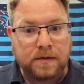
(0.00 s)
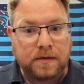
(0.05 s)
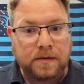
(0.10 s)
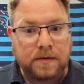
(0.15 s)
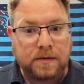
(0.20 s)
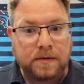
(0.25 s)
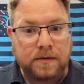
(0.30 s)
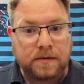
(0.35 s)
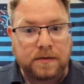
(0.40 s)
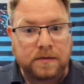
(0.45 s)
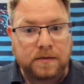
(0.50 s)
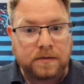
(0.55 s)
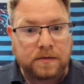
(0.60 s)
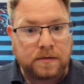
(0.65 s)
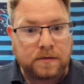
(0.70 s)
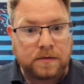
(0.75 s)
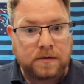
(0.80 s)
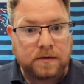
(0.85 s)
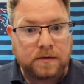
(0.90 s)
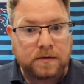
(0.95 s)

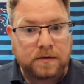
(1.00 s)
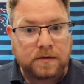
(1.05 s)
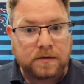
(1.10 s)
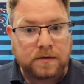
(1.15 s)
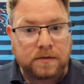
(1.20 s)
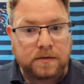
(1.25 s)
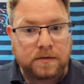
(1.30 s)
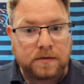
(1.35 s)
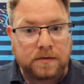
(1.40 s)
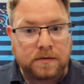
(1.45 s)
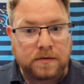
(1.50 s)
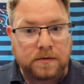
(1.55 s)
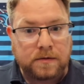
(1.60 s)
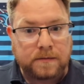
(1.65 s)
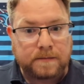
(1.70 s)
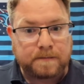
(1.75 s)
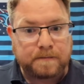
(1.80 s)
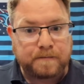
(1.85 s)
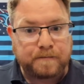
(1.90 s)
No one is speaking in this clip.